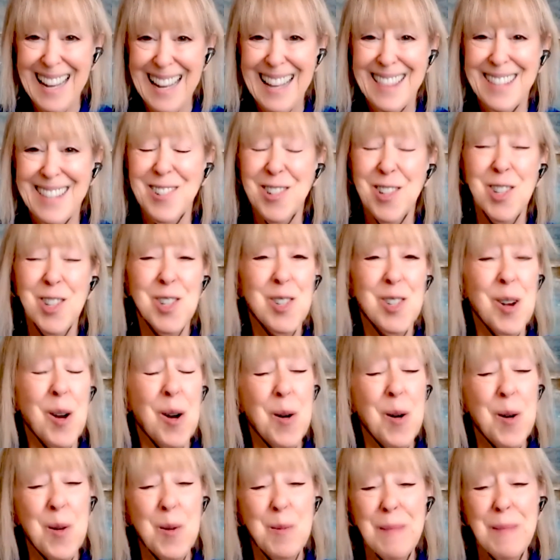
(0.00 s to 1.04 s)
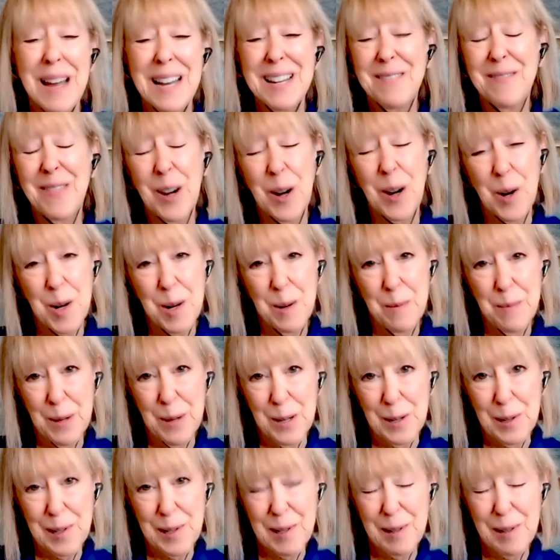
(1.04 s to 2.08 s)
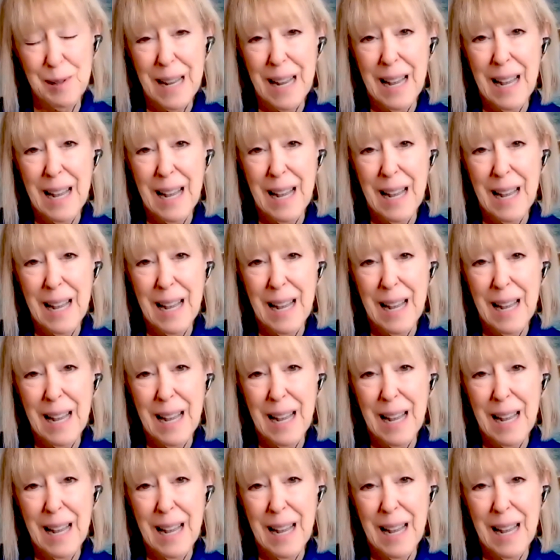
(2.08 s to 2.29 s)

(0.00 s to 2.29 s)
There's so many variables.